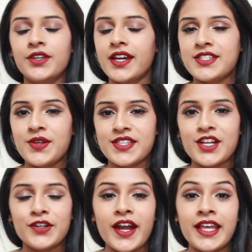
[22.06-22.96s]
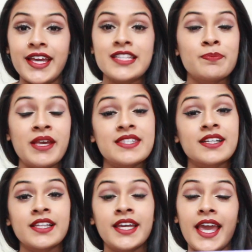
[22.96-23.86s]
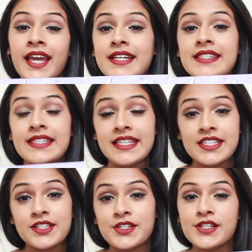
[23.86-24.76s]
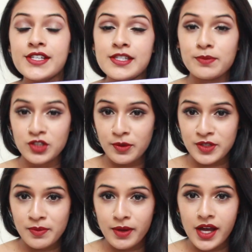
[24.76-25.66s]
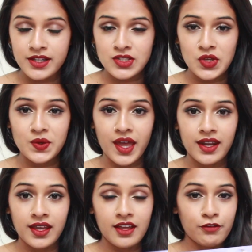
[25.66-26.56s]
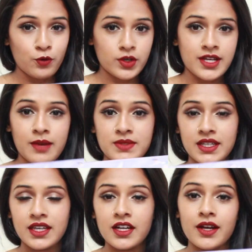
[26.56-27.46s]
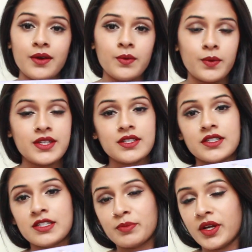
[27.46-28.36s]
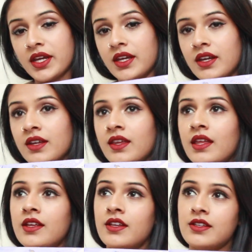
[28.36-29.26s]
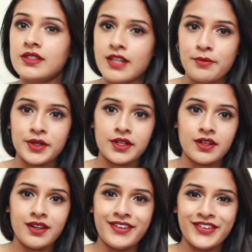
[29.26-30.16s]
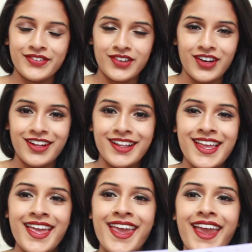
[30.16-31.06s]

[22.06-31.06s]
You guys know this already. It's basically a seasonal subscription box, so you get it four times a year, winter, spring, summer, fall,